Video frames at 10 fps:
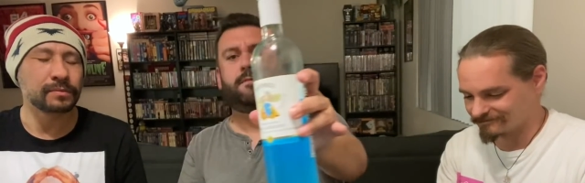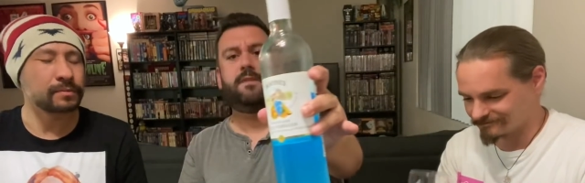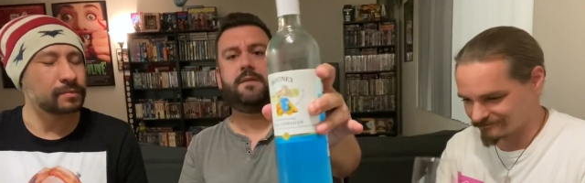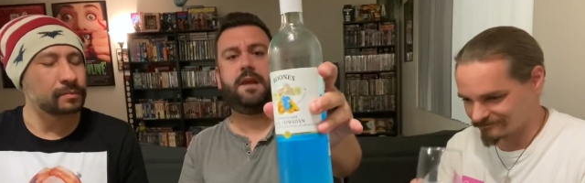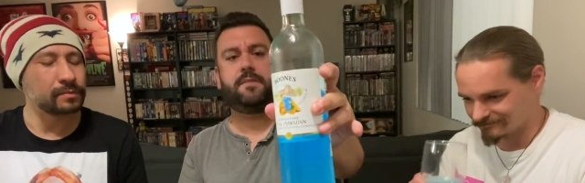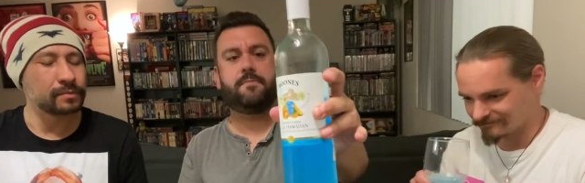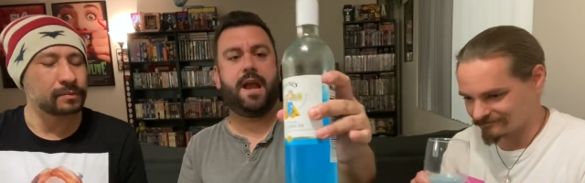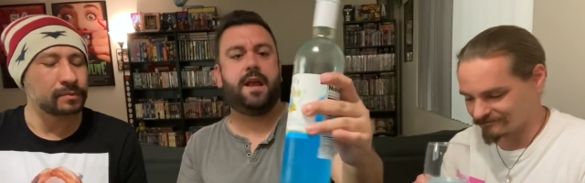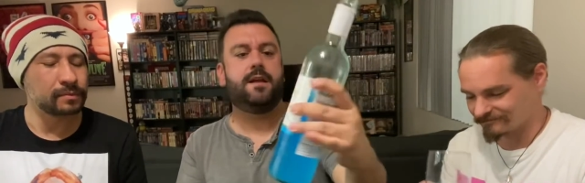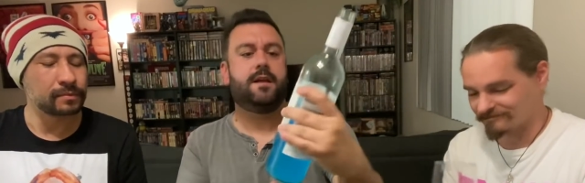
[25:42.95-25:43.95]
Speaker 1: We
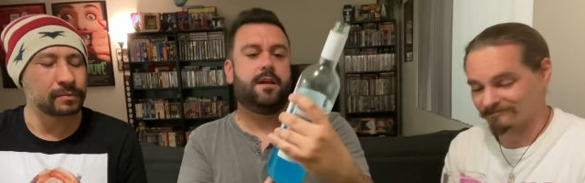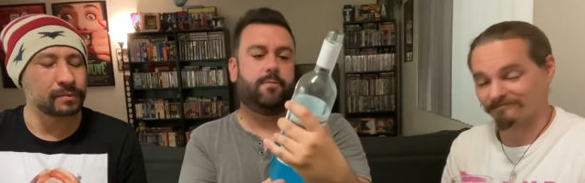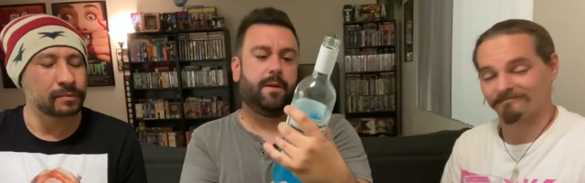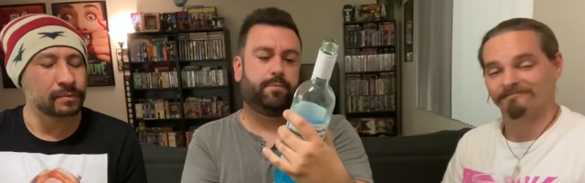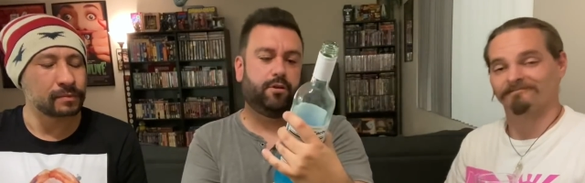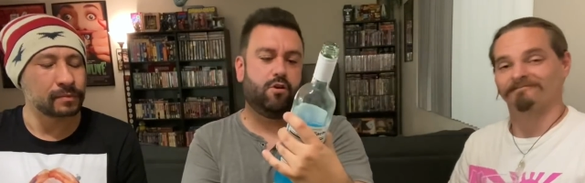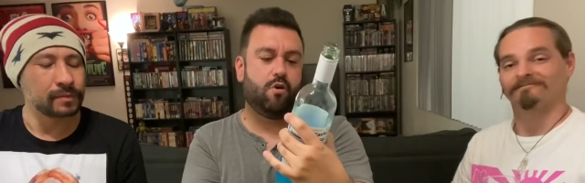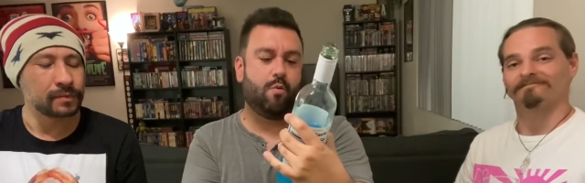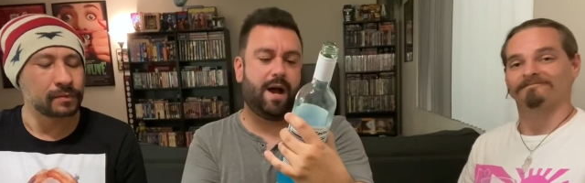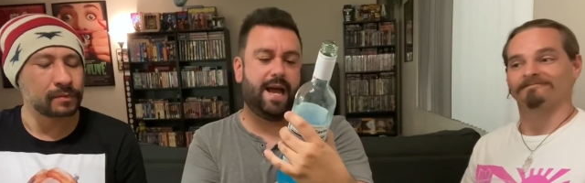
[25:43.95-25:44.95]
got Blue
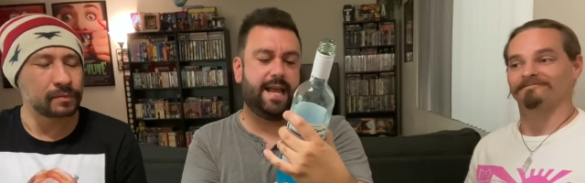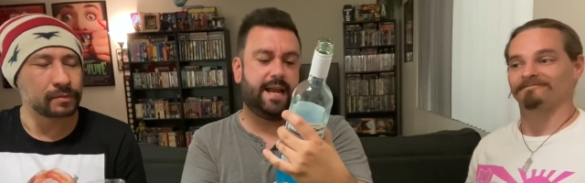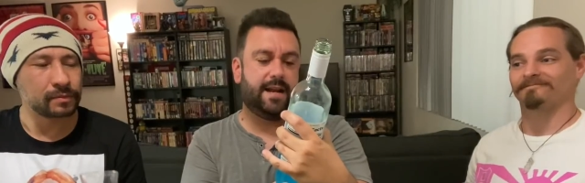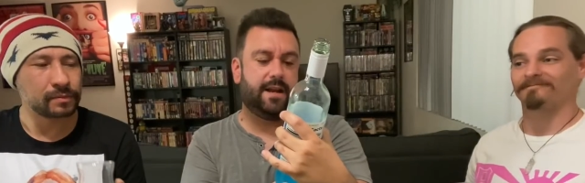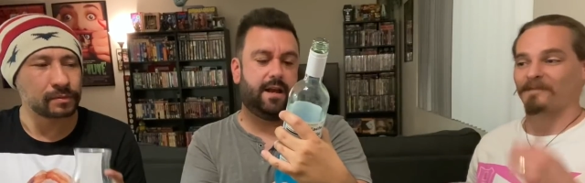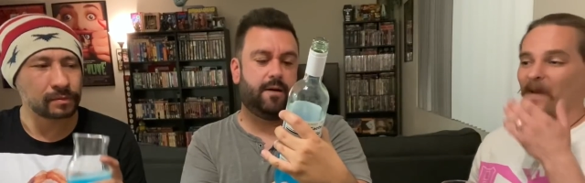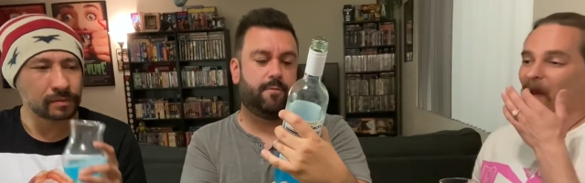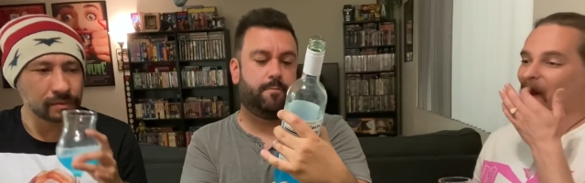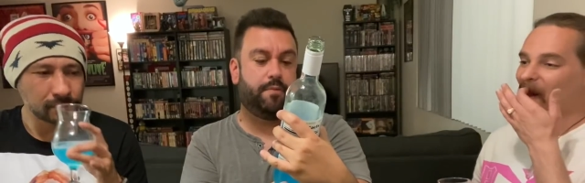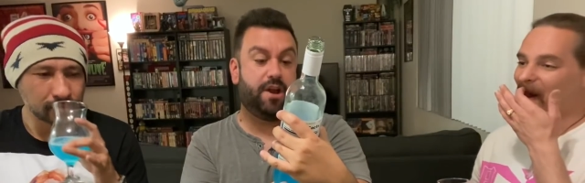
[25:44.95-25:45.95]
Hawaiian
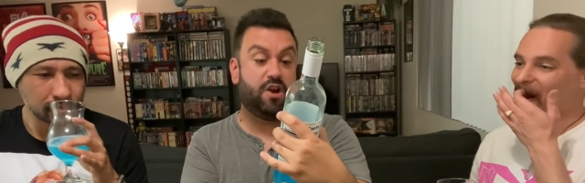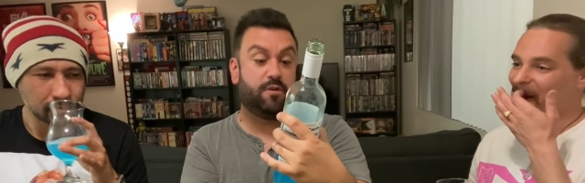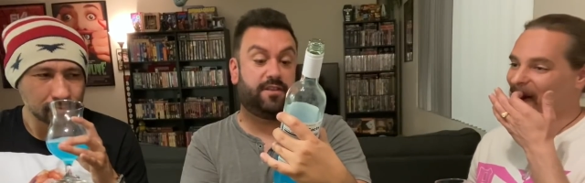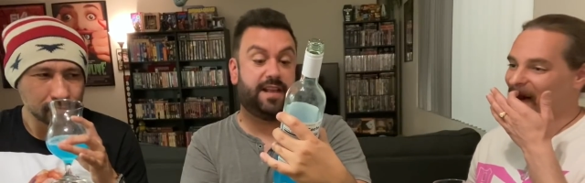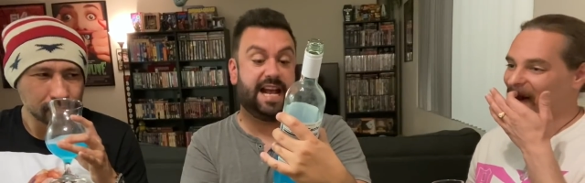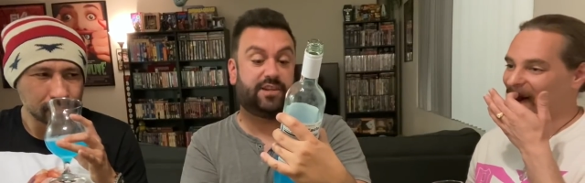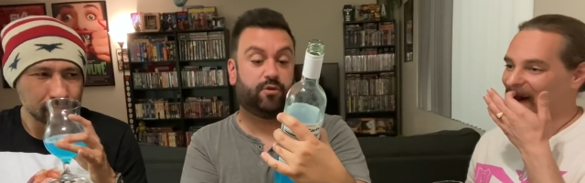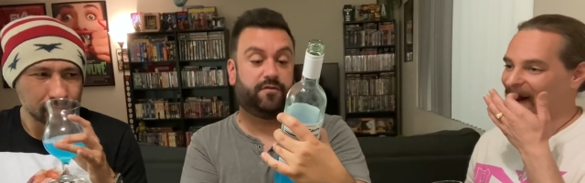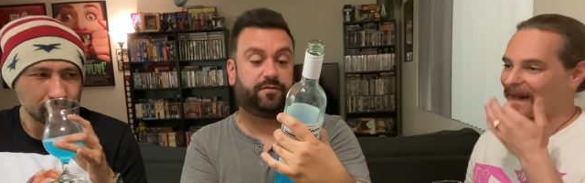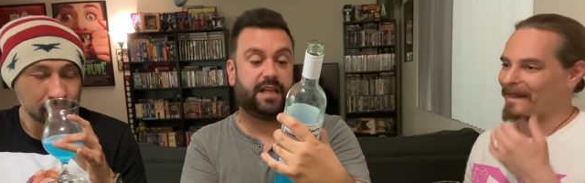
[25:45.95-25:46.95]
uh, beer with
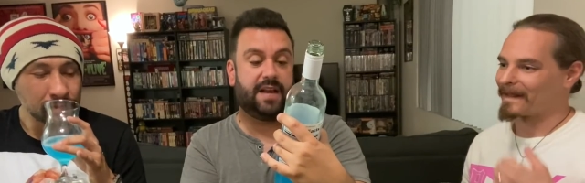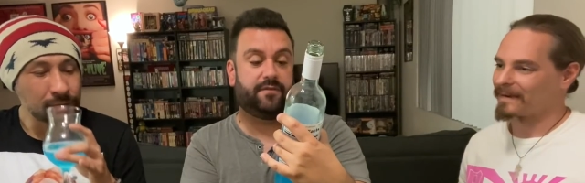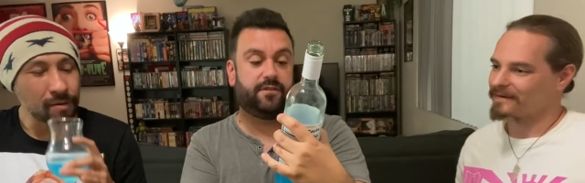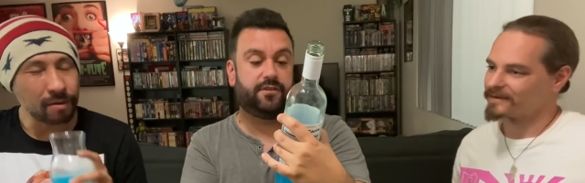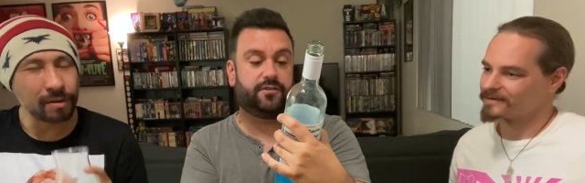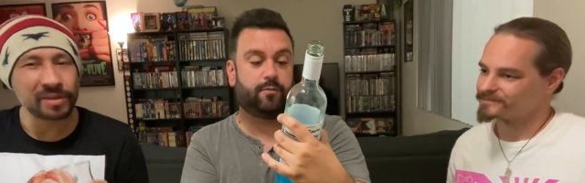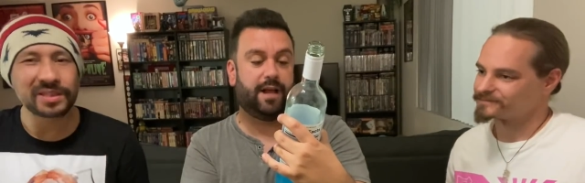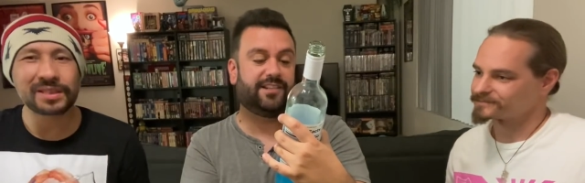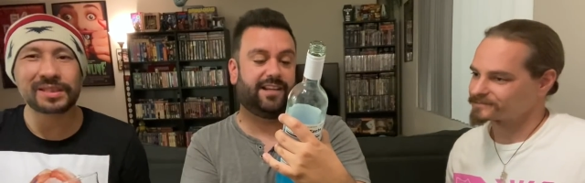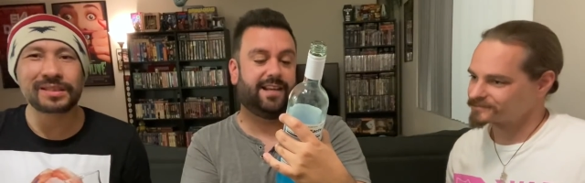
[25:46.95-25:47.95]
natural flavors.
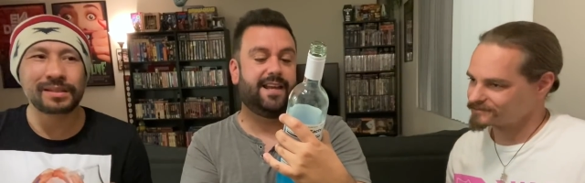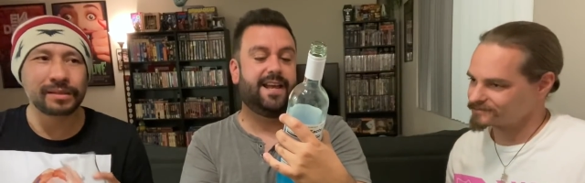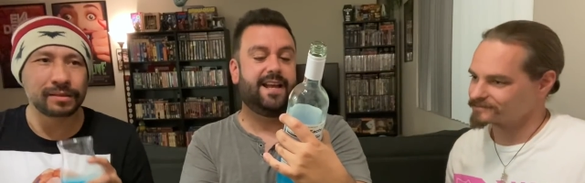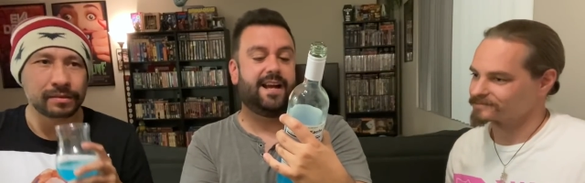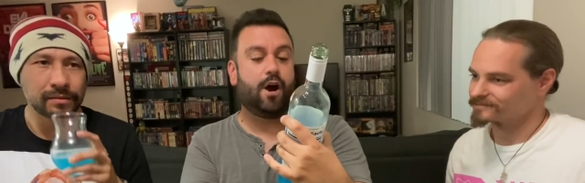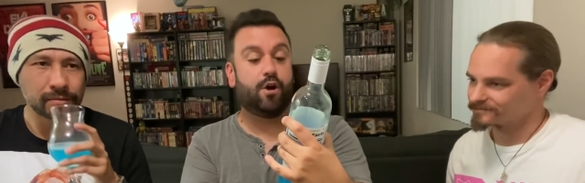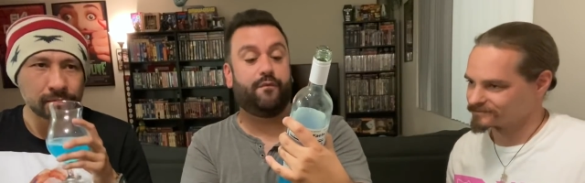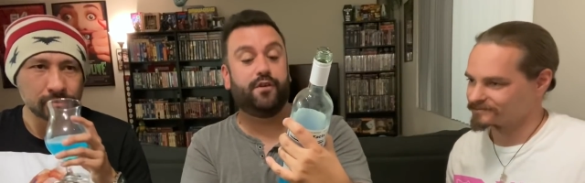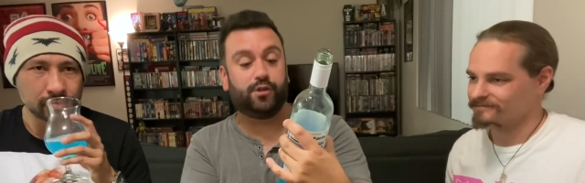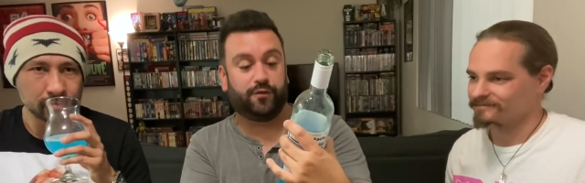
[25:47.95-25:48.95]
Well, actually, artificial